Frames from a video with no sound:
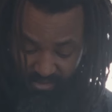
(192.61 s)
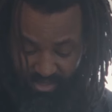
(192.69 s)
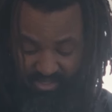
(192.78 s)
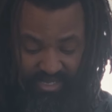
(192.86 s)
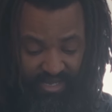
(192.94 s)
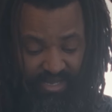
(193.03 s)
that,
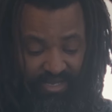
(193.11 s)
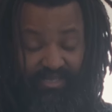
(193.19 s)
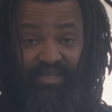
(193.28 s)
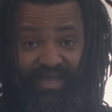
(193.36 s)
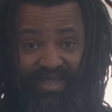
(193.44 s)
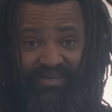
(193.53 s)

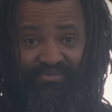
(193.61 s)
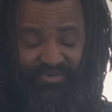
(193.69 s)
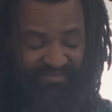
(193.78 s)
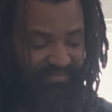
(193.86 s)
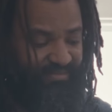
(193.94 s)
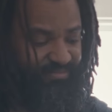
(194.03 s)
that I
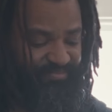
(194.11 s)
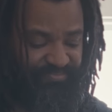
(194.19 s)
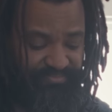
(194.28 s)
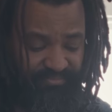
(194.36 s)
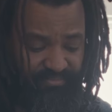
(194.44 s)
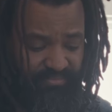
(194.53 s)
crave
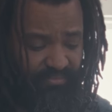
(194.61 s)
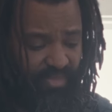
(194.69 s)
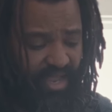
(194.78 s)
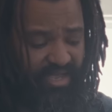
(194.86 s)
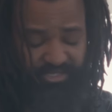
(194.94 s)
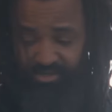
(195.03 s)

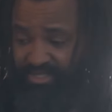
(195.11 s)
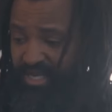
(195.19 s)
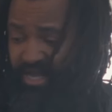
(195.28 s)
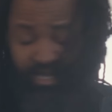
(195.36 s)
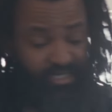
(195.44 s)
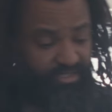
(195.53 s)
actually.
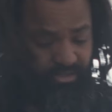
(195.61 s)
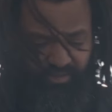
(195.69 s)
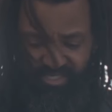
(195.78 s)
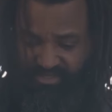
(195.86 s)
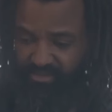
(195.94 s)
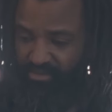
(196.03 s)
So
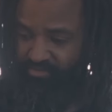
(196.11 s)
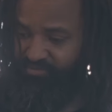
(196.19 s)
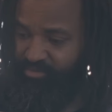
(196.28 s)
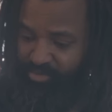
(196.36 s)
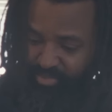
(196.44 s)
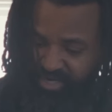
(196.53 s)
let's go
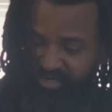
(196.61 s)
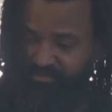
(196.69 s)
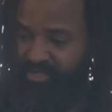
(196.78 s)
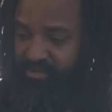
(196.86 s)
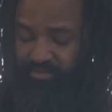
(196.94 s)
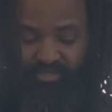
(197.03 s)
from the bottom
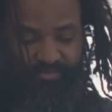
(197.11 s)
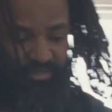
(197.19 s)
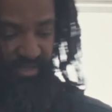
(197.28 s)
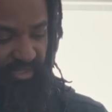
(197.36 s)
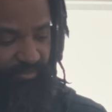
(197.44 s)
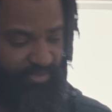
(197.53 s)
all the way up to
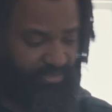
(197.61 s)
the top.